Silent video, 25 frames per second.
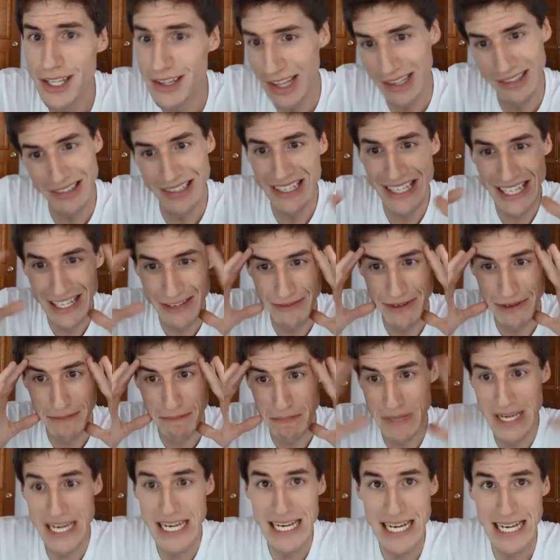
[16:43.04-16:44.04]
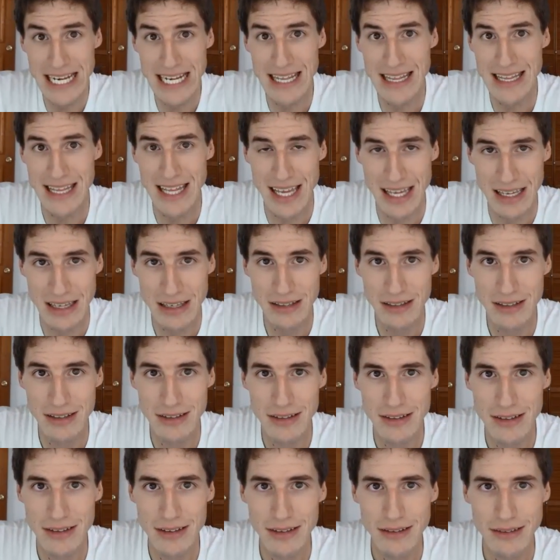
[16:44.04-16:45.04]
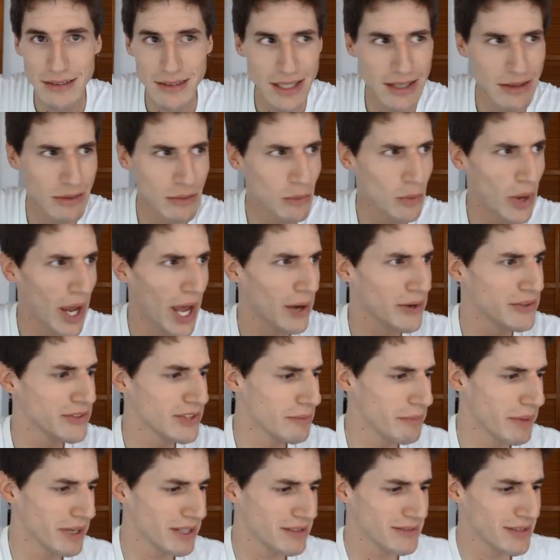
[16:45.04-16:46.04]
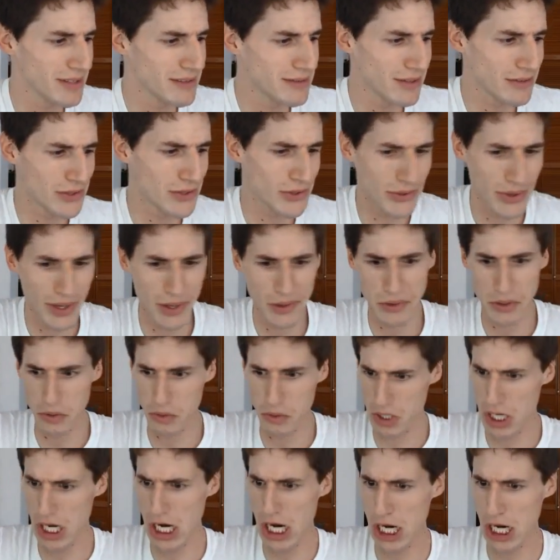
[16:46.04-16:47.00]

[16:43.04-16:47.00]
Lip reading: doesn't even mean anything, then how does it make sense to turn around and go,